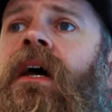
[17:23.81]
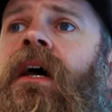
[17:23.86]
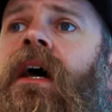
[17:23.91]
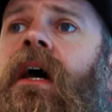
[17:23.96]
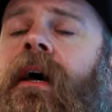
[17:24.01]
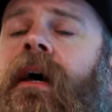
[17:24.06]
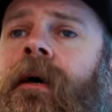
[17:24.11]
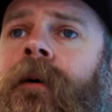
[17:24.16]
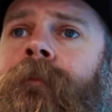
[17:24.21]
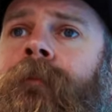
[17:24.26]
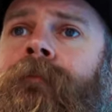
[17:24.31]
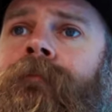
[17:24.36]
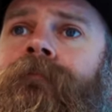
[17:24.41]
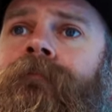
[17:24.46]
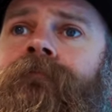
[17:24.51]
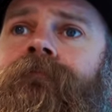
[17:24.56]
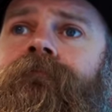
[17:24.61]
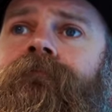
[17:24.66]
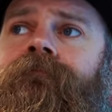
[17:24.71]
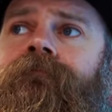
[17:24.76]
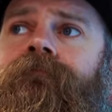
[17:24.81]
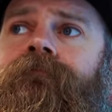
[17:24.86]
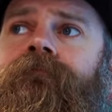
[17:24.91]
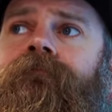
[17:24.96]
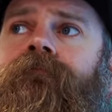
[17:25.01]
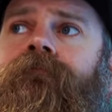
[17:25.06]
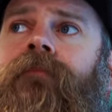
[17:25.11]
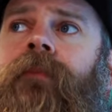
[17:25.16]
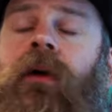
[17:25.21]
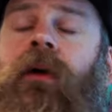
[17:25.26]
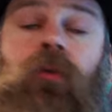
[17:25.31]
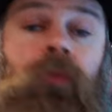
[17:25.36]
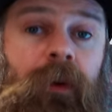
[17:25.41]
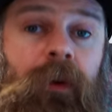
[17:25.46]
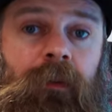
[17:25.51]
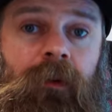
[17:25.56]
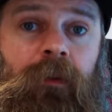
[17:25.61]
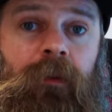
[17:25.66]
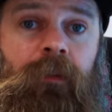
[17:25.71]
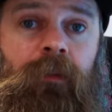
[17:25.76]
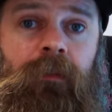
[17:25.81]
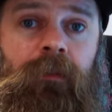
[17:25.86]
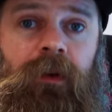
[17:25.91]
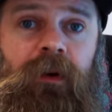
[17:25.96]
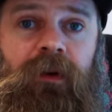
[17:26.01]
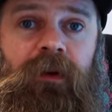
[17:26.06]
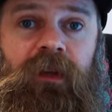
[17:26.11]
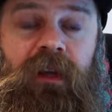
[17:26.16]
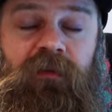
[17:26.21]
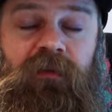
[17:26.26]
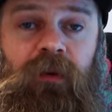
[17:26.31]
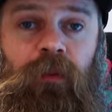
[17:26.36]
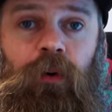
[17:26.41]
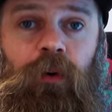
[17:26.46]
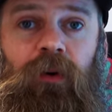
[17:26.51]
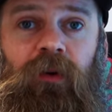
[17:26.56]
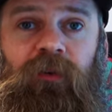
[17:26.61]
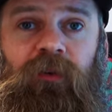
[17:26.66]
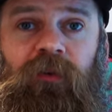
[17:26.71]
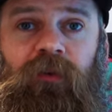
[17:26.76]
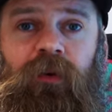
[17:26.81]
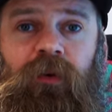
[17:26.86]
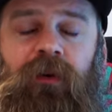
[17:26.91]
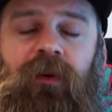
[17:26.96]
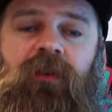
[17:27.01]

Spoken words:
We'll be up there with Davey Wallace as well.